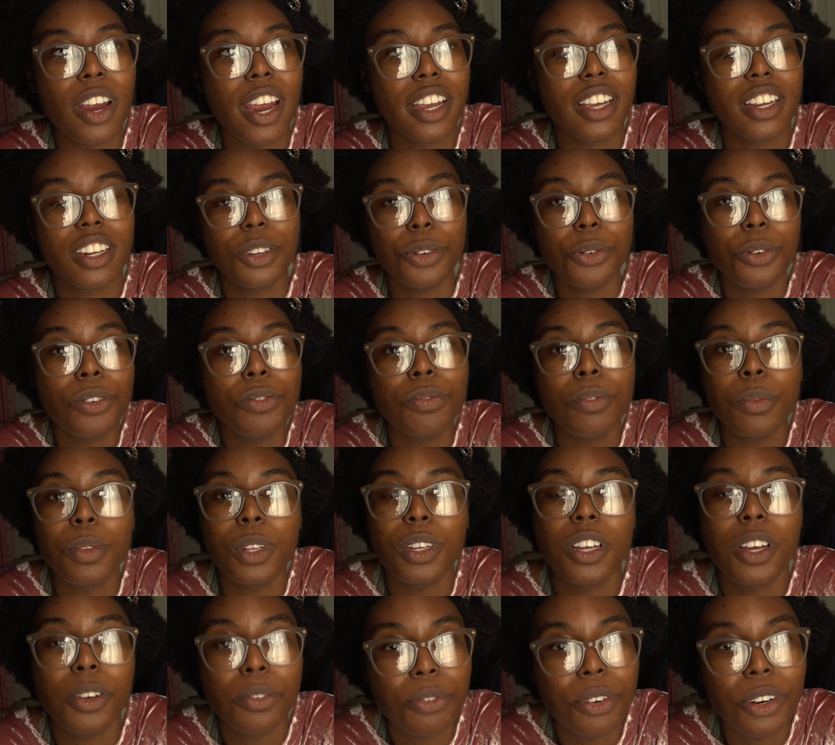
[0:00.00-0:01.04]
I could do it from the
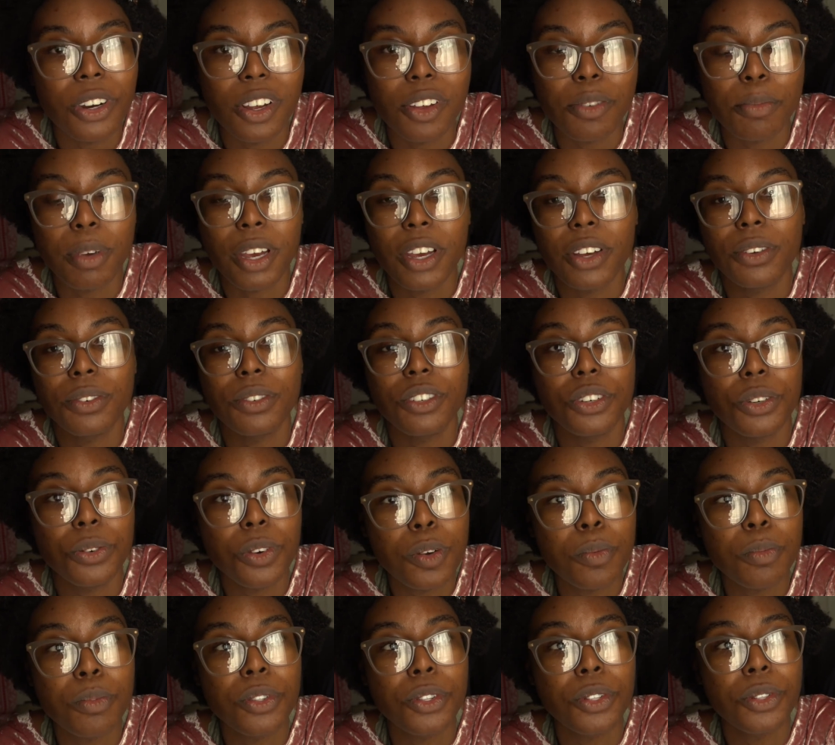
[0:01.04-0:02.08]
comfort of my own
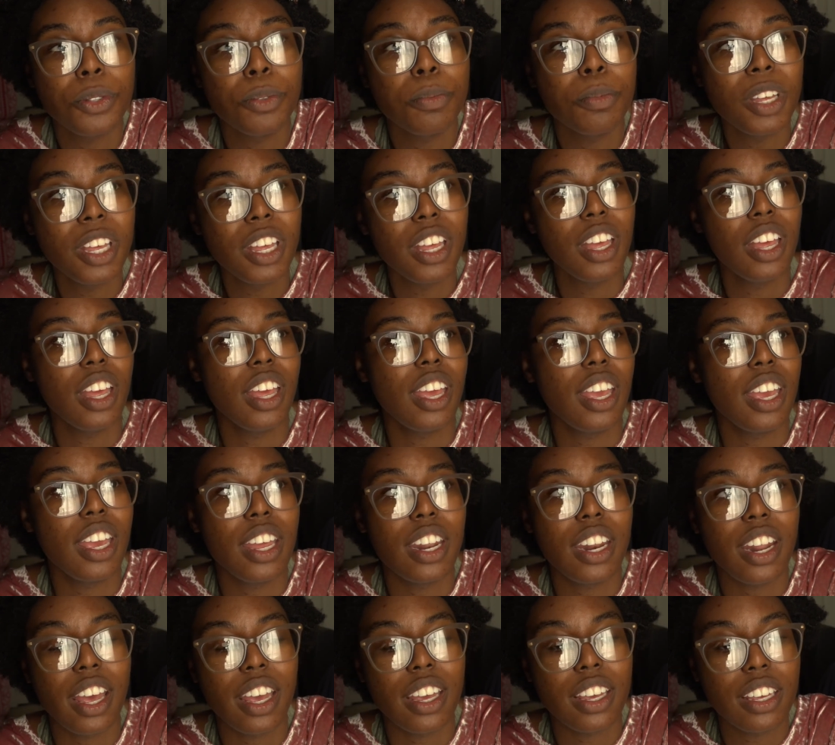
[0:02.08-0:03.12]
dorm room
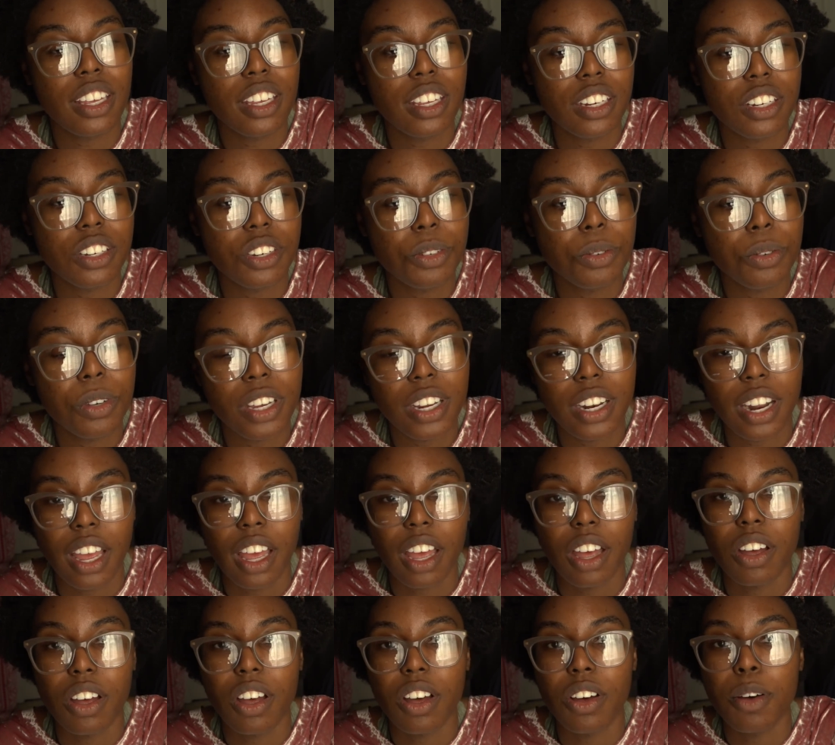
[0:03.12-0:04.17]
and I could do it
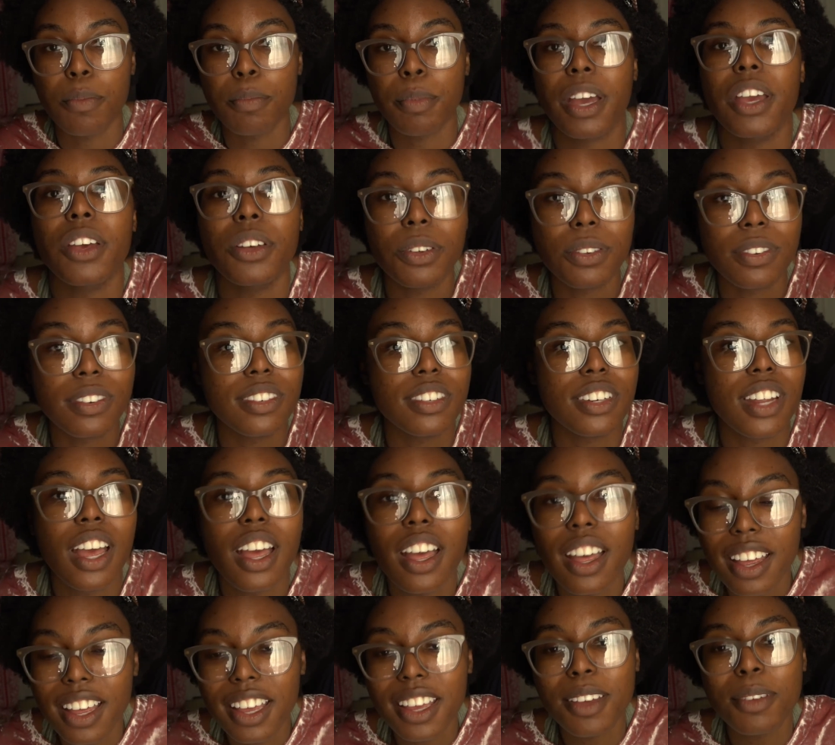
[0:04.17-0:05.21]
on my own
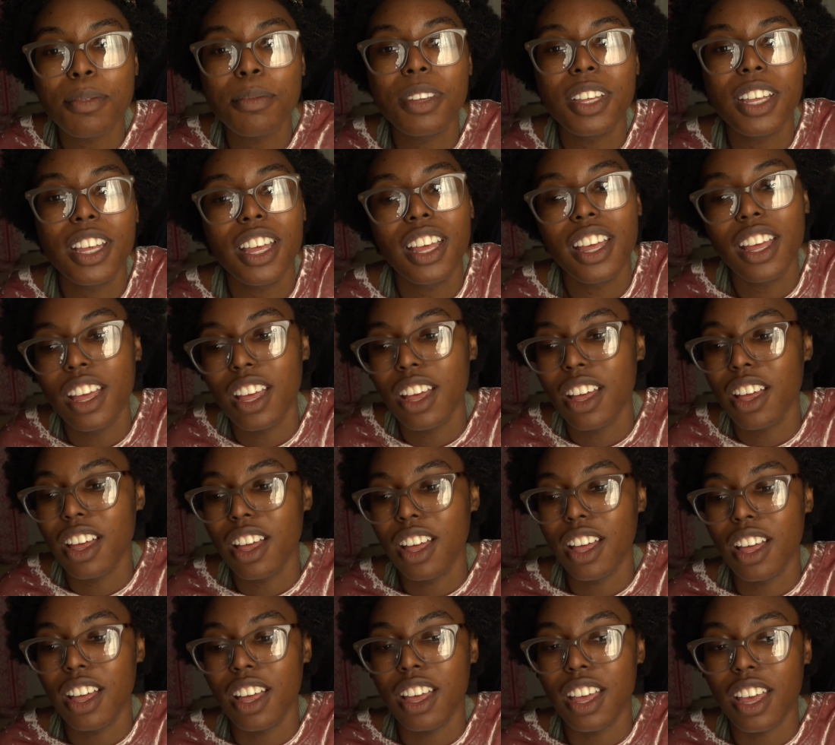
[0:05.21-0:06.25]
time.
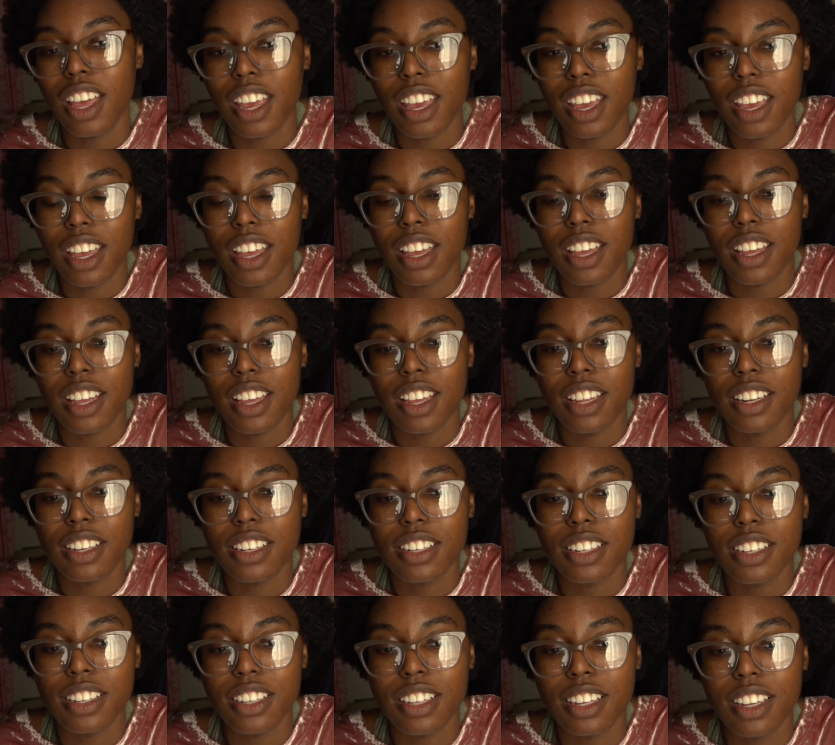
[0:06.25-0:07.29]

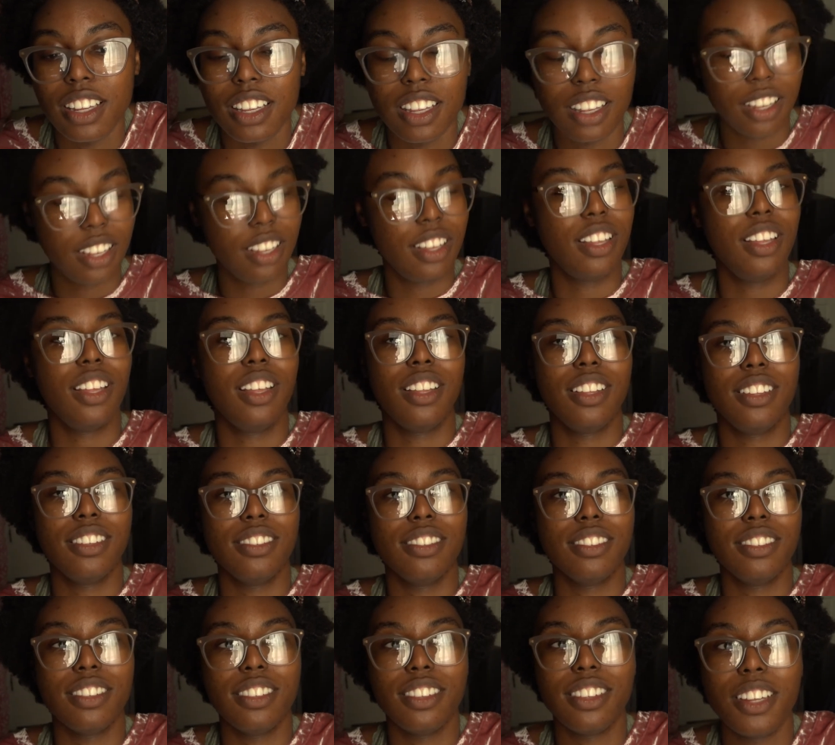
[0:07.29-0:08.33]
And
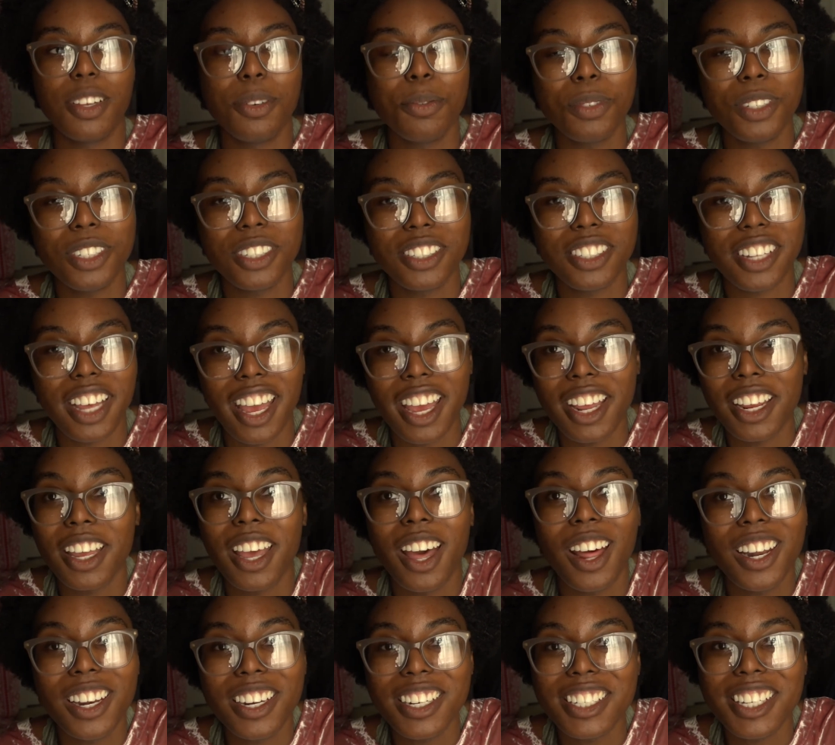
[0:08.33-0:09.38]
it was, I had
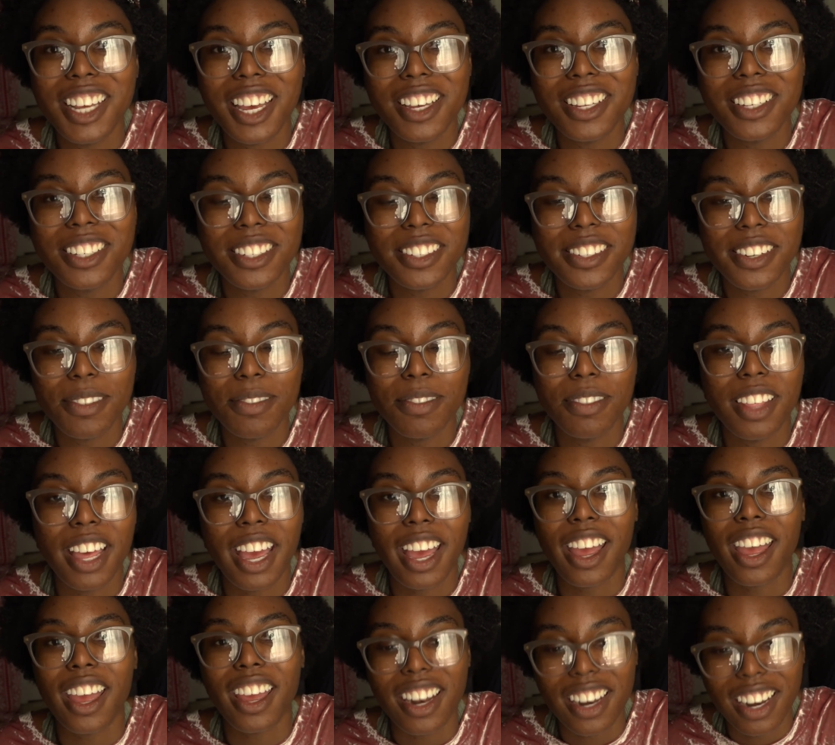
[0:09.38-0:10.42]
gotten a taste of
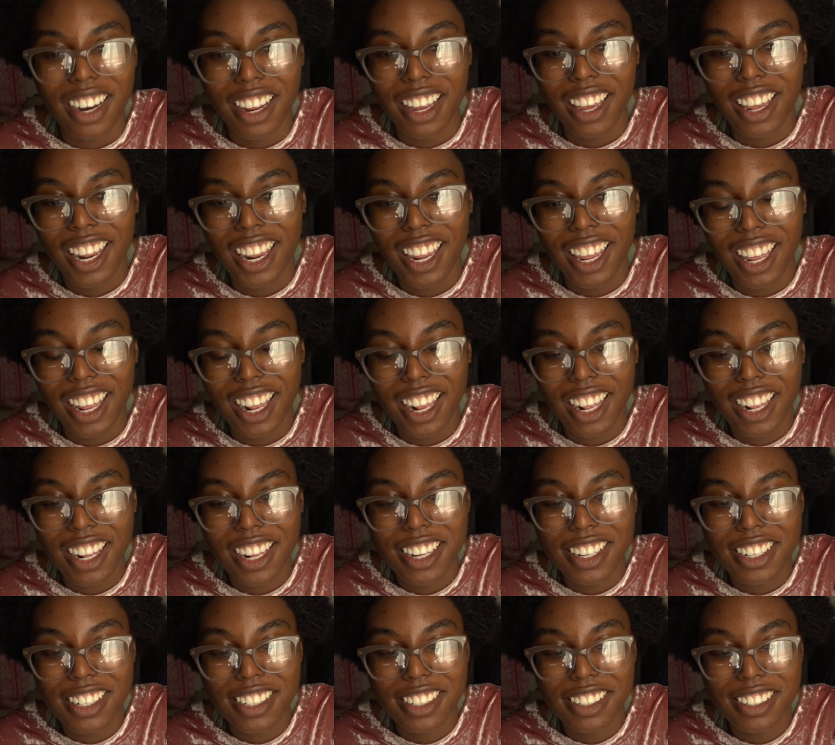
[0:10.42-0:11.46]
that.
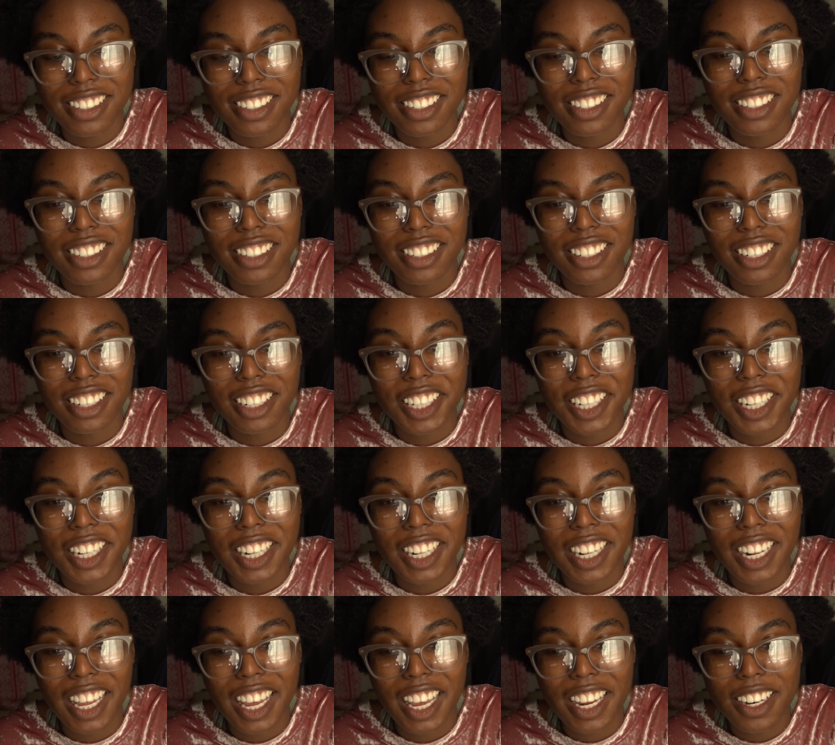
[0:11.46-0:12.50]
And
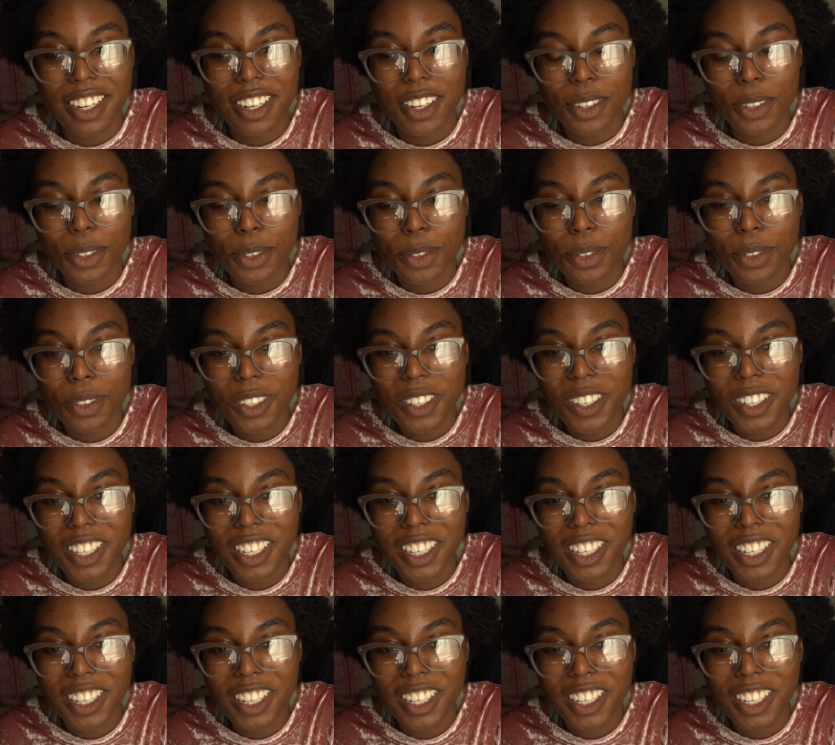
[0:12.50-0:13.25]
I knew